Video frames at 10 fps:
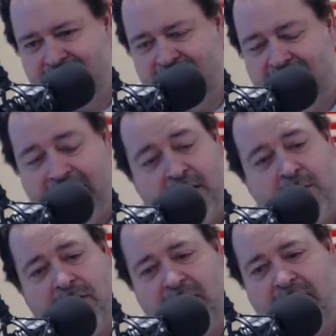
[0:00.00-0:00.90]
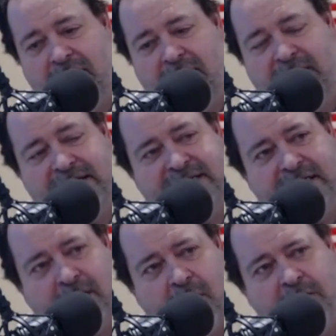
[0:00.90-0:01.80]
gotta go, is it
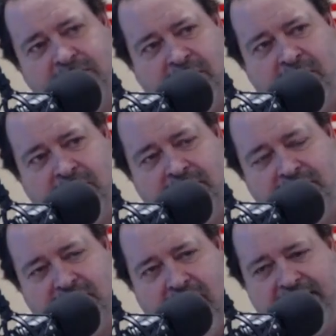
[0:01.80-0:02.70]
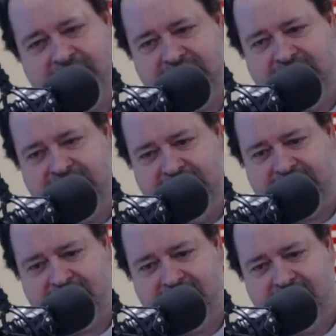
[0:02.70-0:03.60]
the large curd cottage cheese?
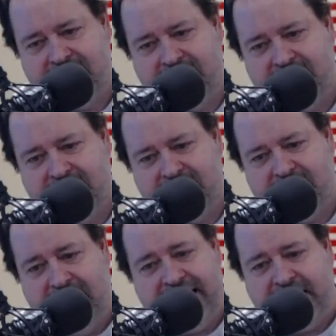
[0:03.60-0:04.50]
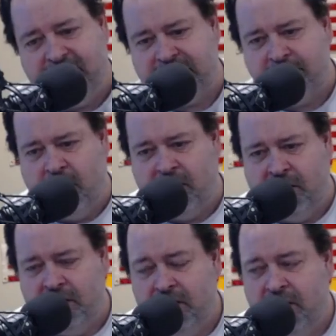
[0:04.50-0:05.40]
Yes. I can't do the small
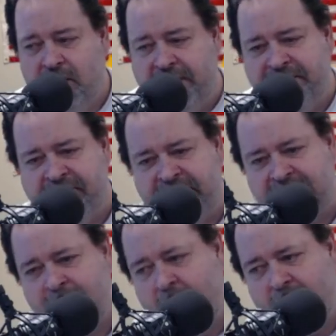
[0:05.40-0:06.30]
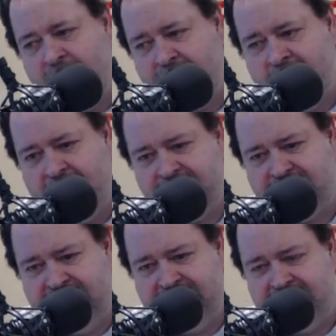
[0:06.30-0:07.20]
curd. Whoever invented small curd cottage
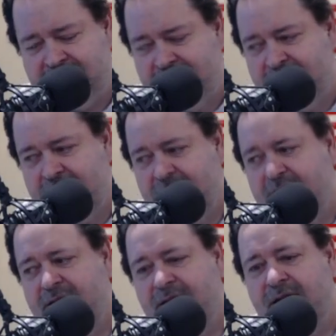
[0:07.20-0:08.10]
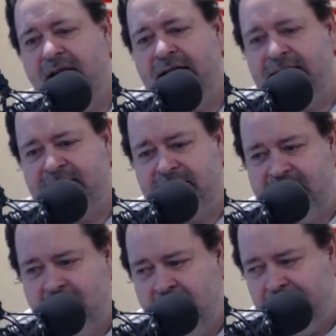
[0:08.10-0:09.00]
cheese needs to
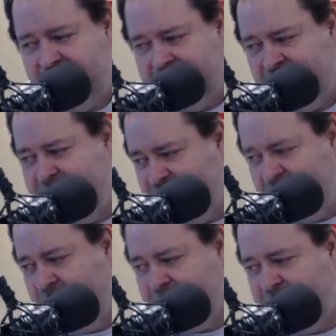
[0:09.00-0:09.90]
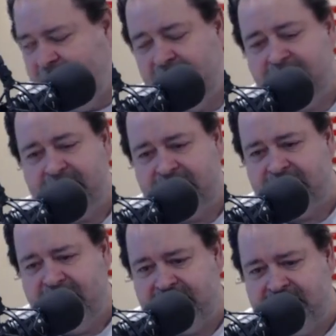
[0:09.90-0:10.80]
get on a plane and leave the country, because
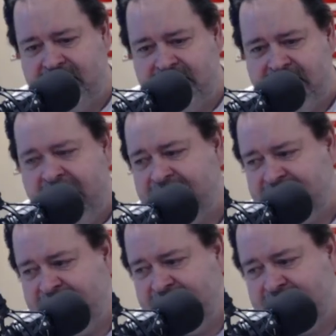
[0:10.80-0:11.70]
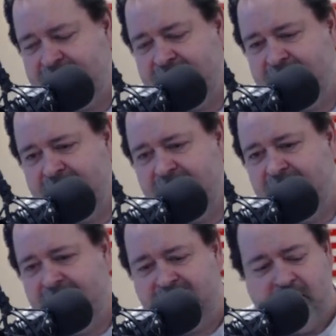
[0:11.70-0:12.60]
that is the nastiest.
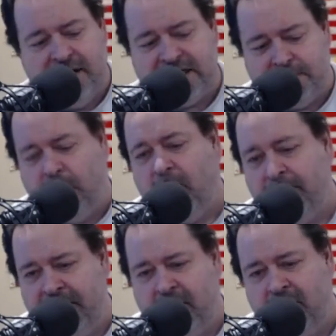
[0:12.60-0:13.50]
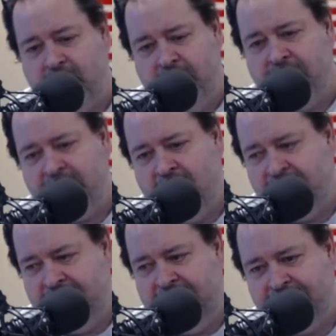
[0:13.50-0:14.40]
It's already spoiled milk. We already know
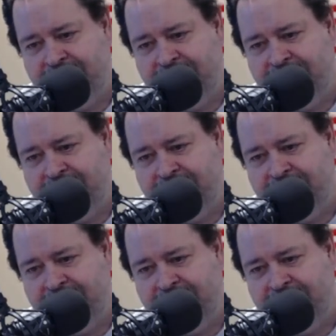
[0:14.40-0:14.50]
that.